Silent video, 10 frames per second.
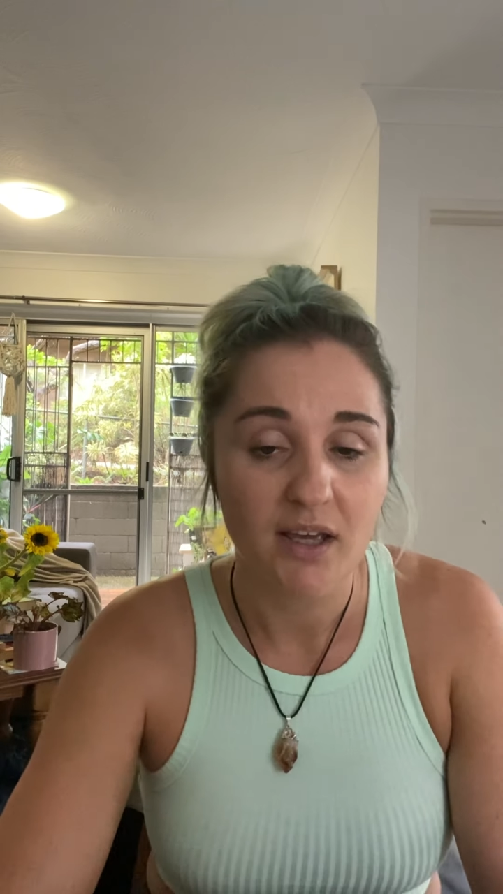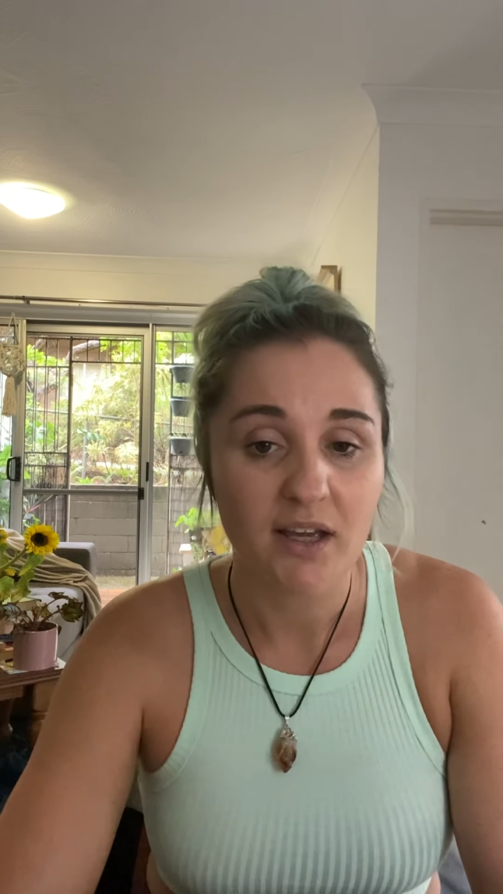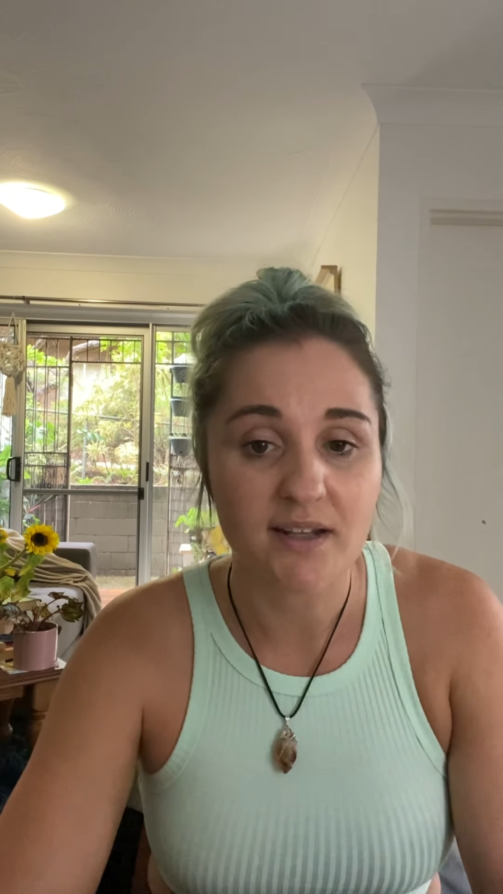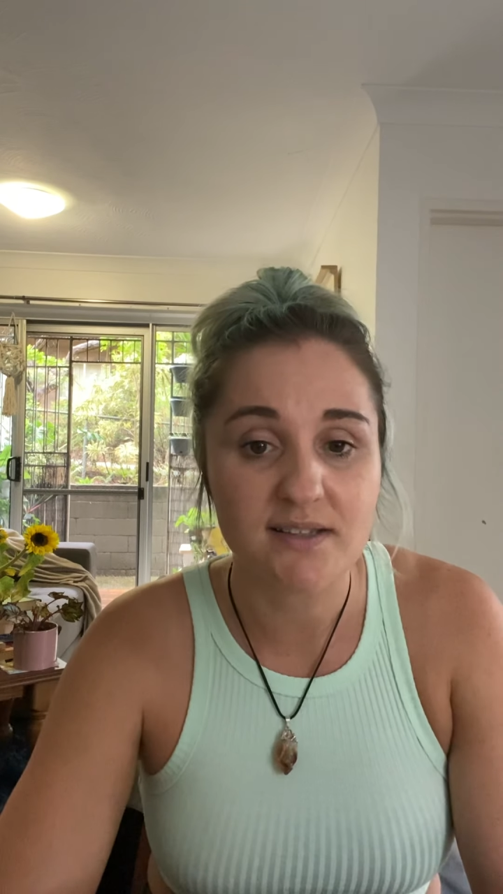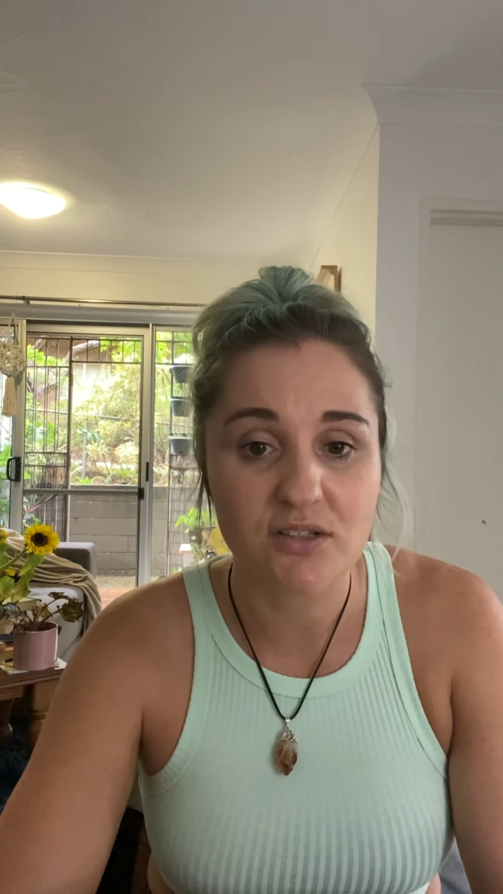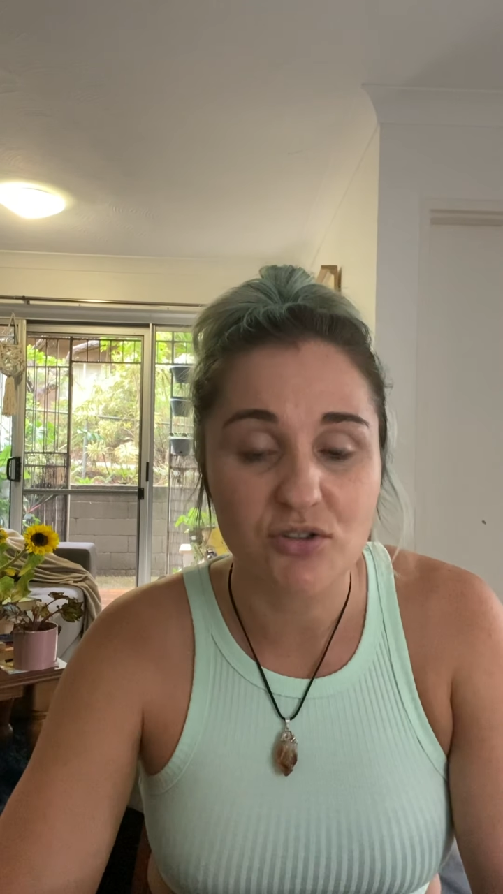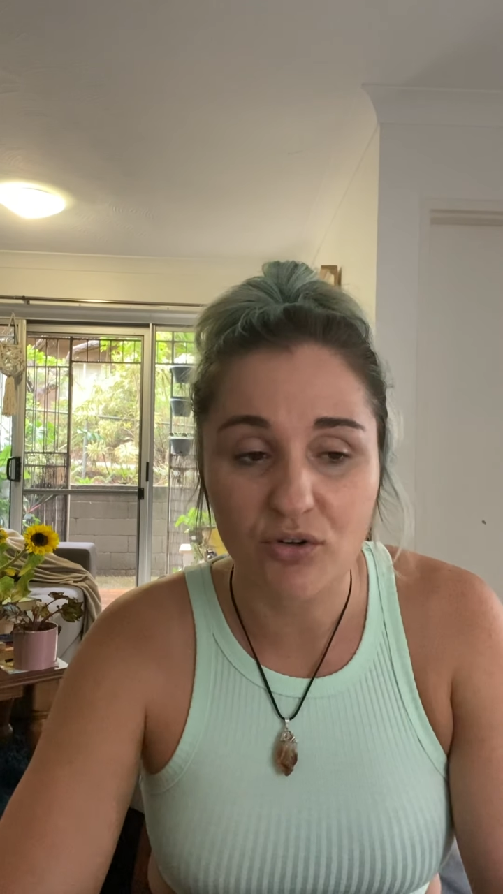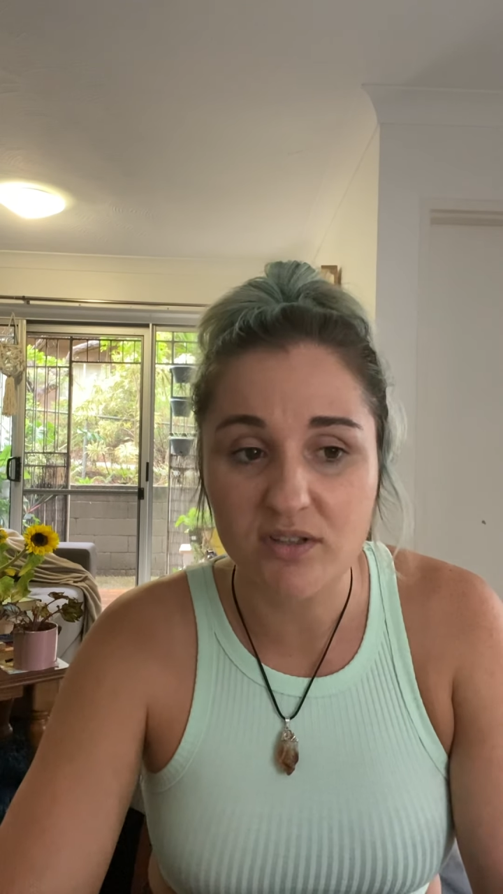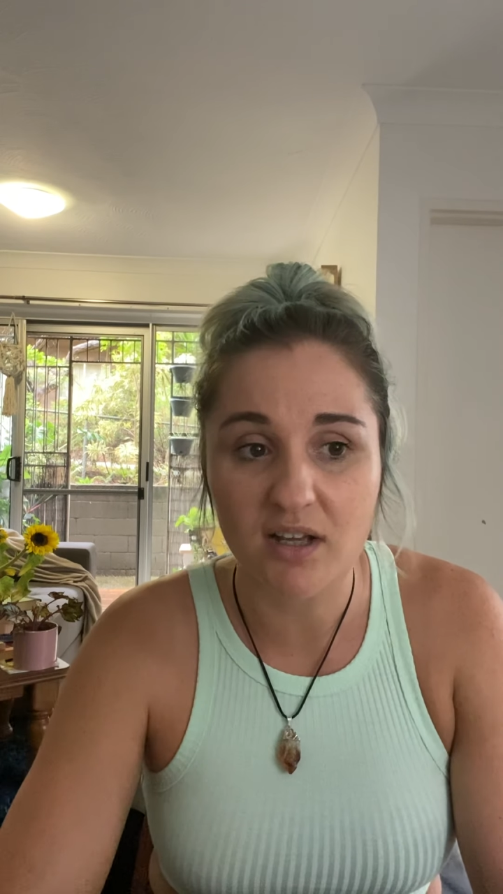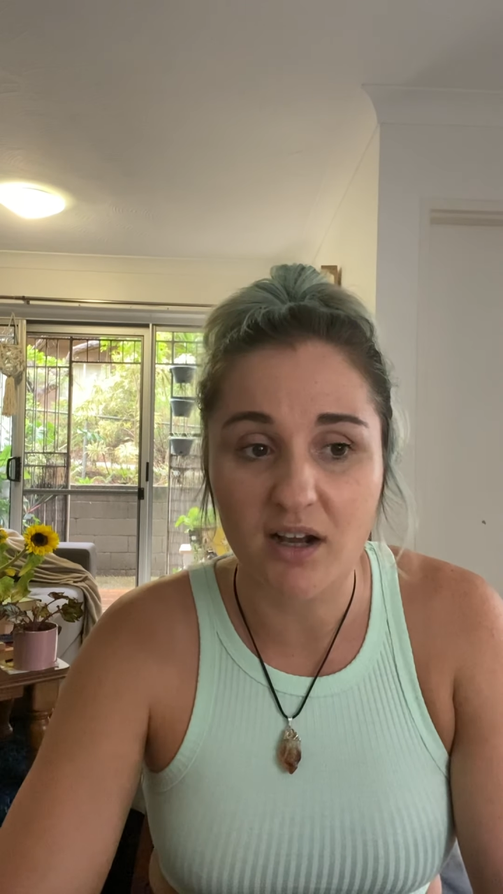It's
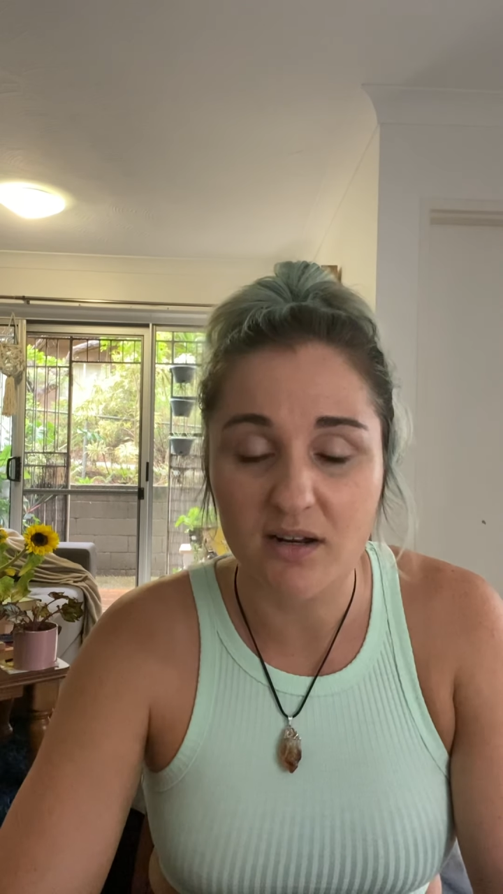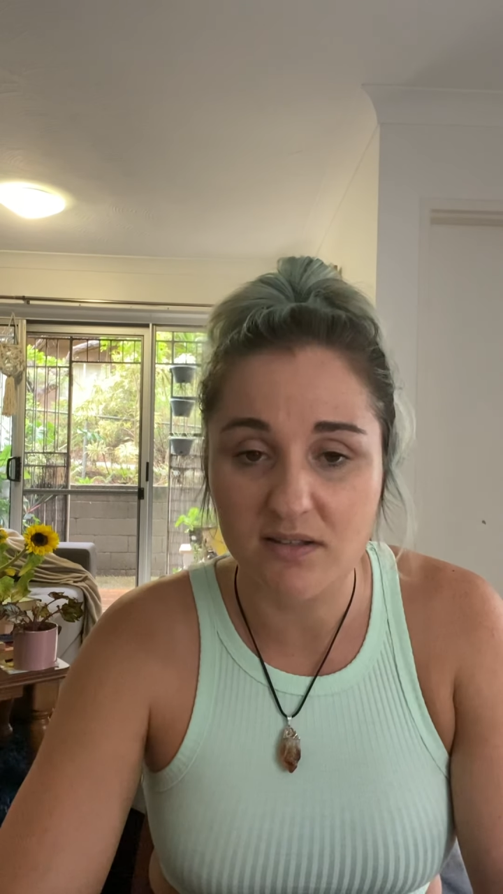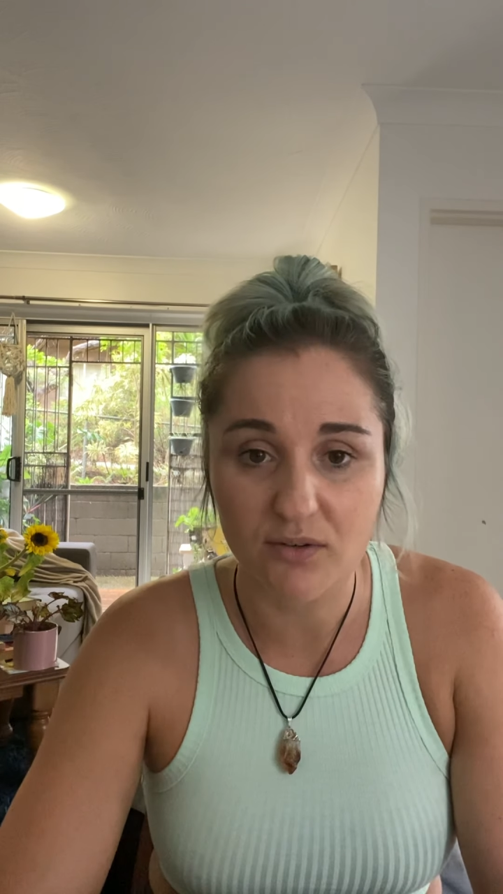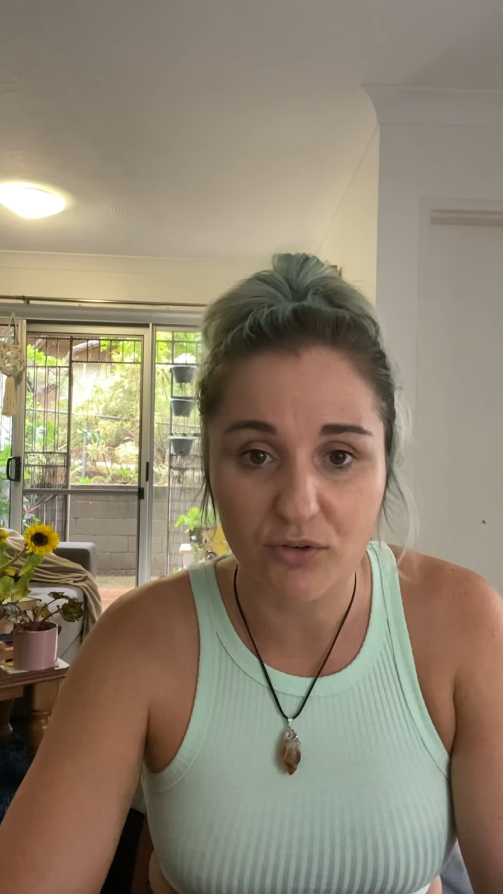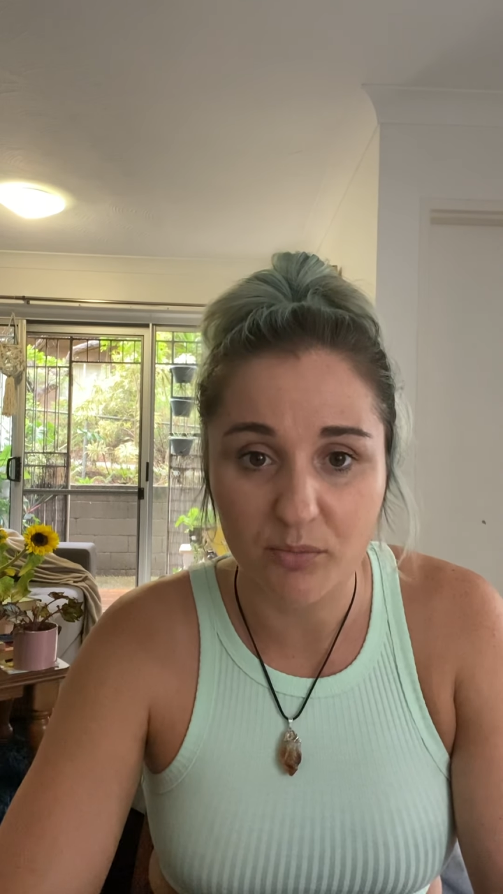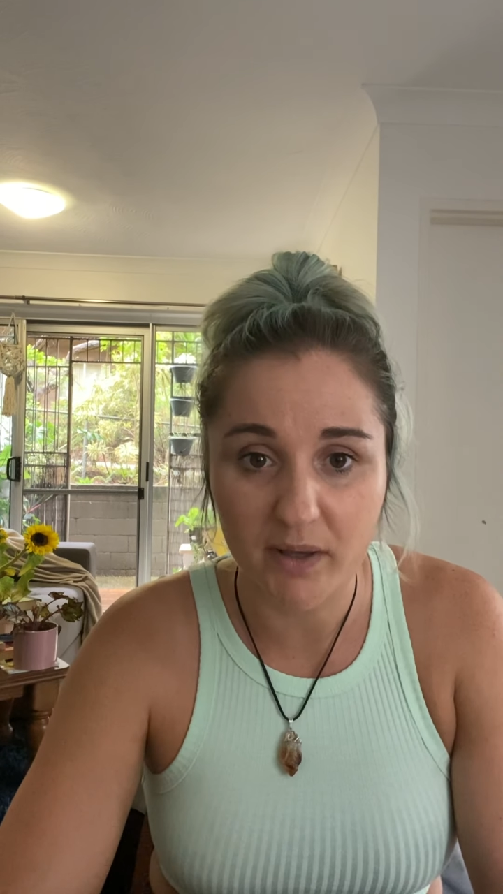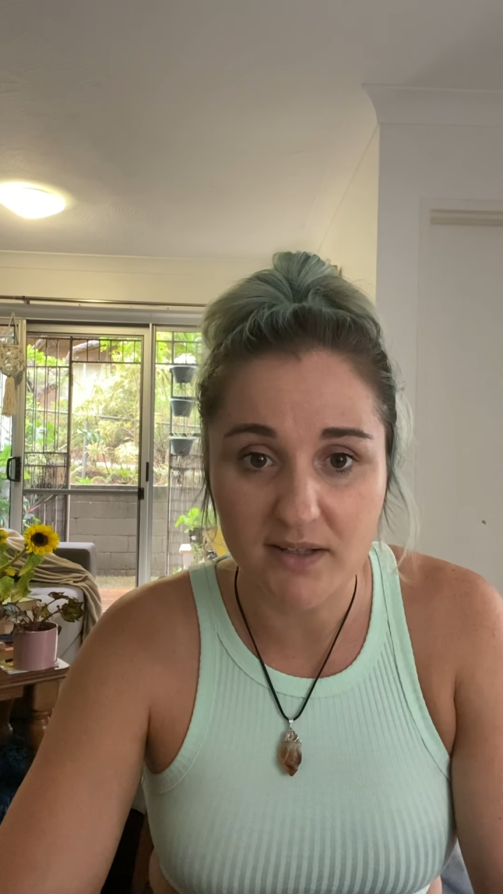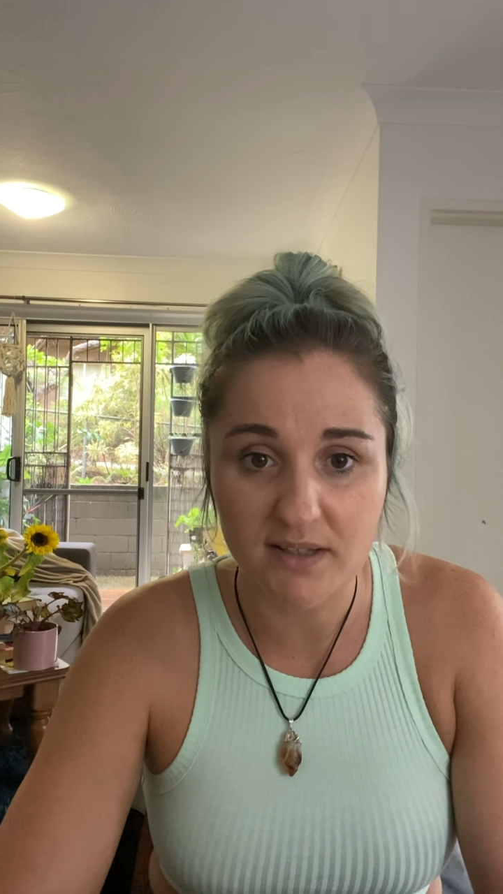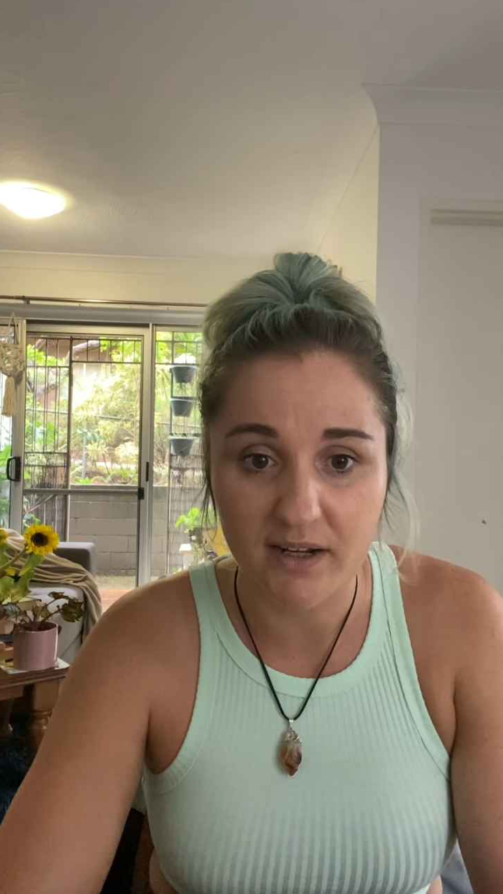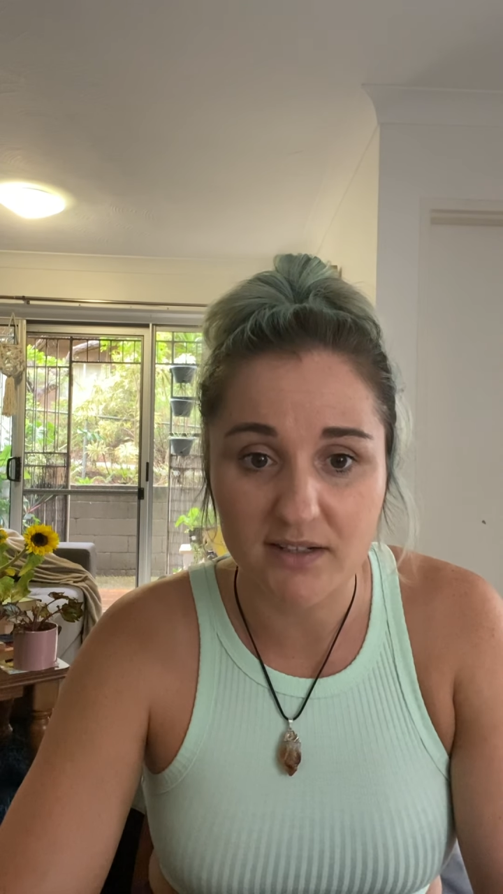not as hard as everyone
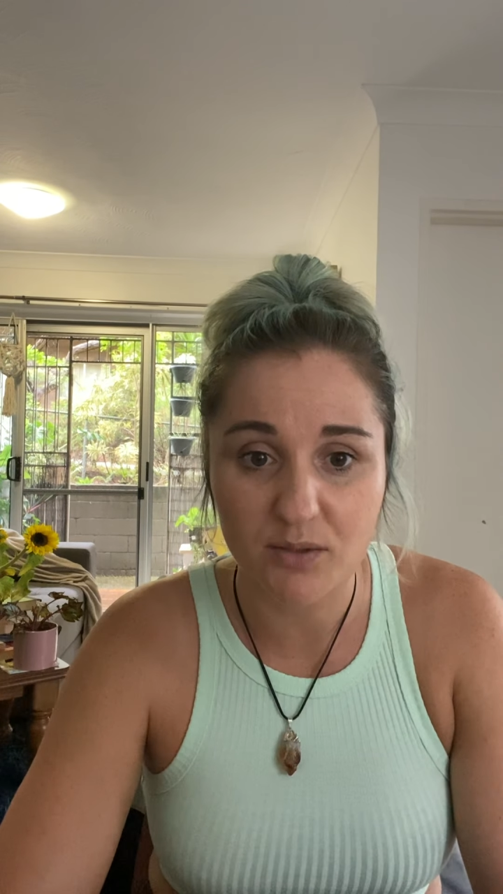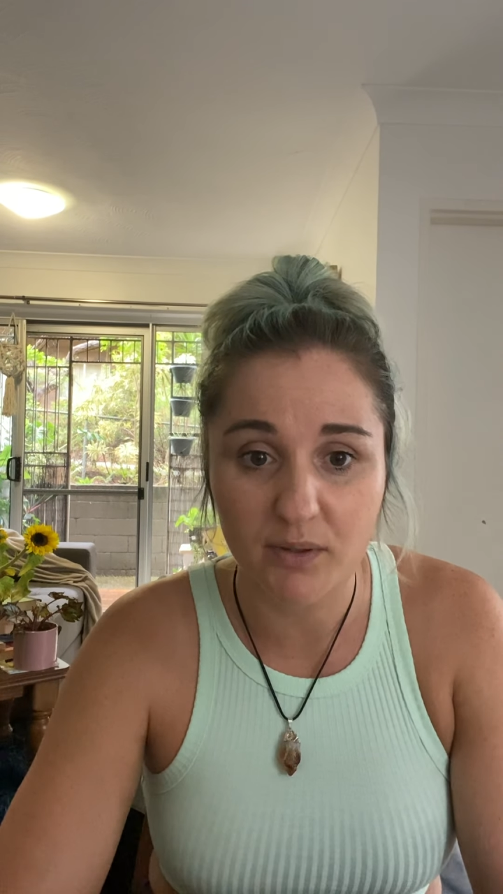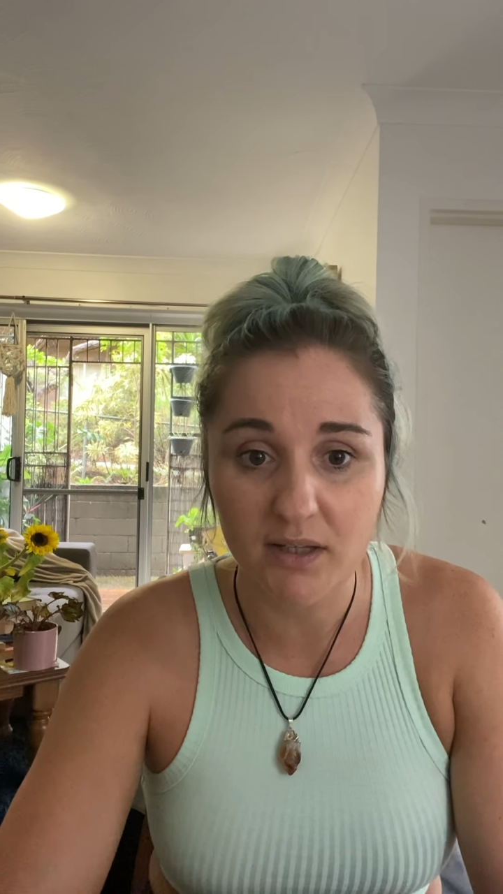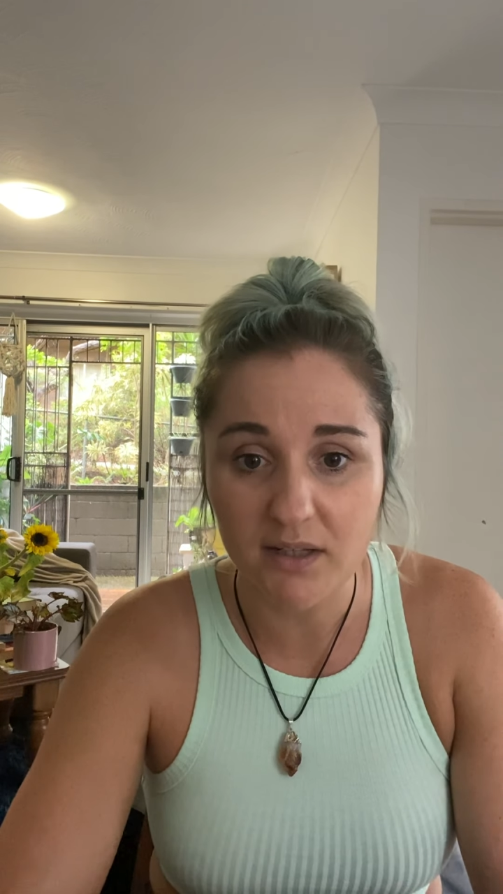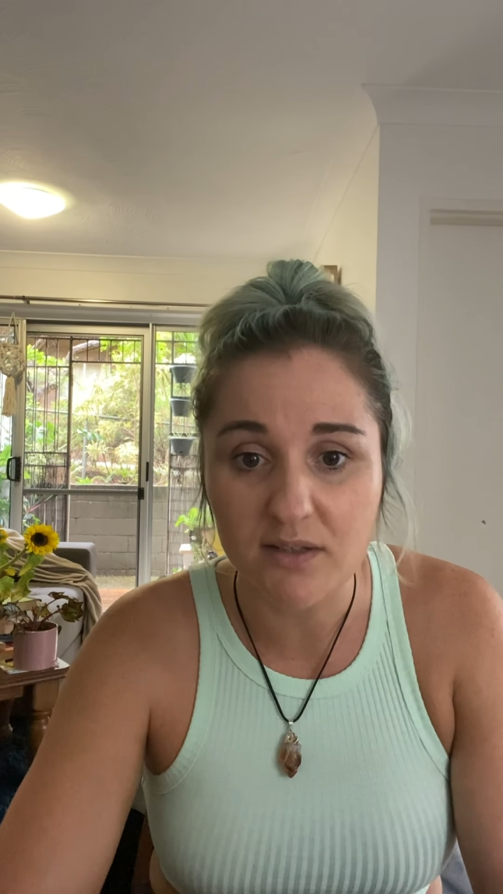makes it out to be.